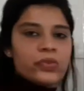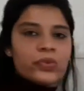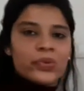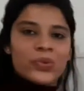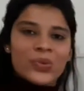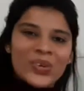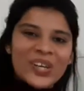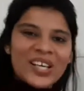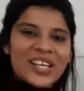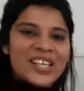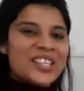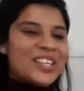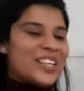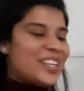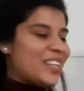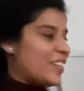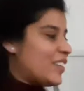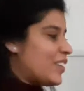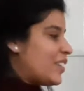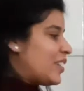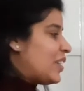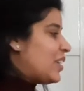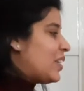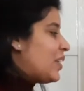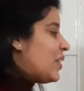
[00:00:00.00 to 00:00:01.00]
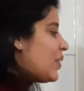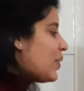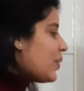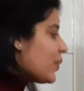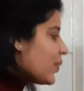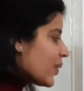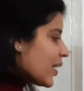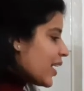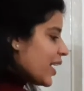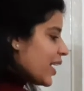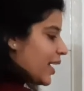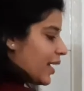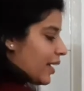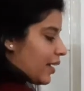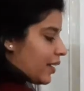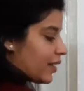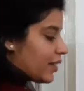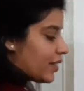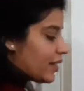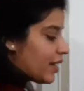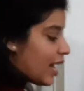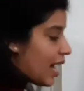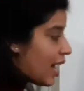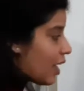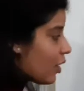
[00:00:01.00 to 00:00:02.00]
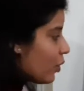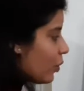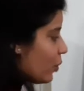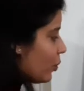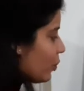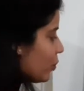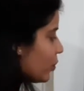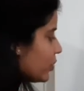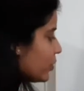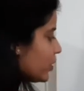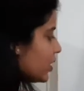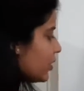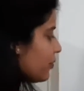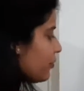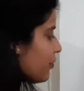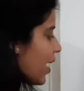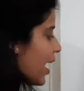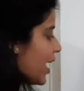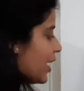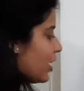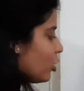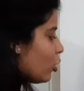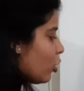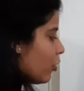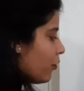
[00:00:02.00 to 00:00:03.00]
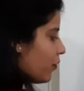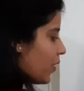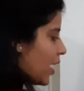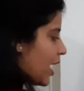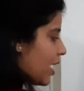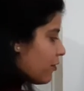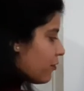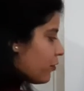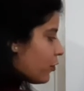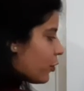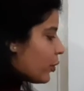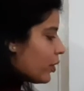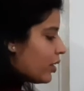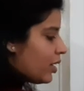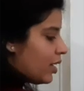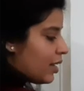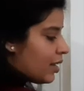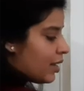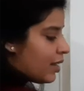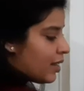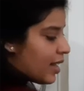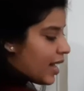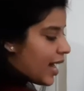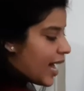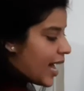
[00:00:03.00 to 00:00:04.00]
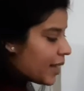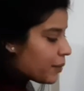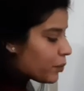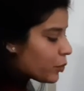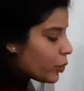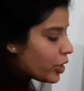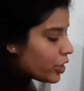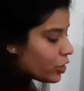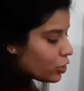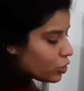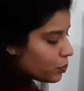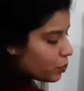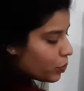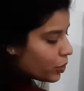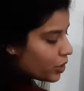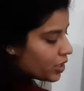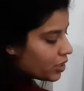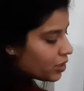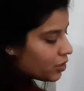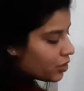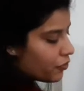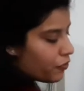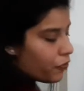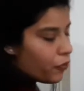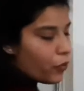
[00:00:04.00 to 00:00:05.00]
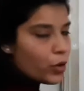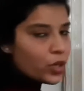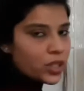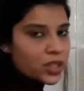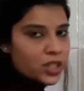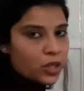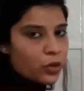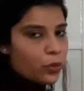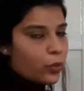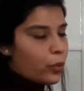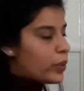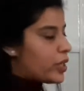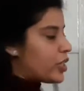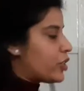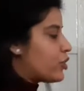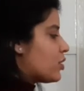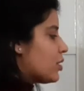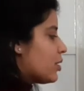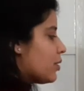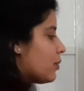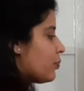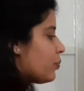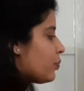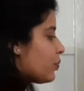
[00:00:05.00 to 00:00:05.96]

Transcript: 3D. Okay, now the value of A4 I'm going to put in the fourth equation,